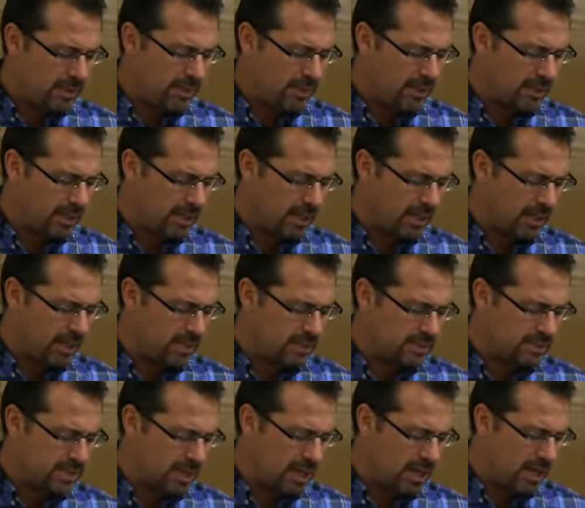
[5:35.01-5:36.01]

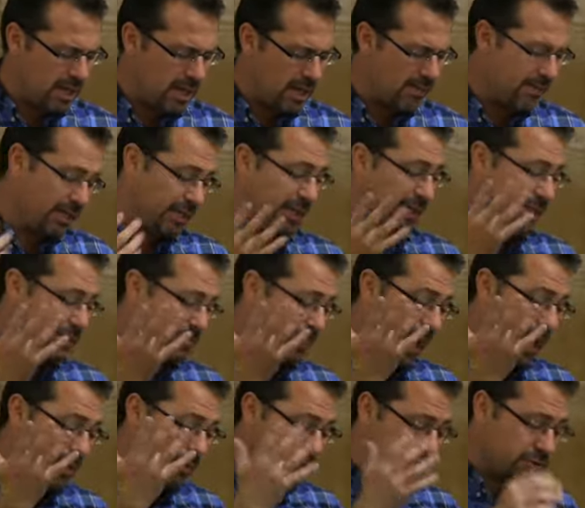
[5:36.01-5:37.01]
because uh, the king's
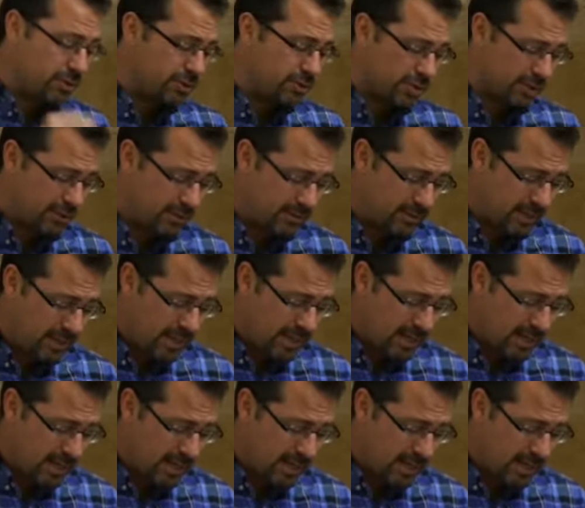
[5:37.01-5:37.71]
matter was urgent.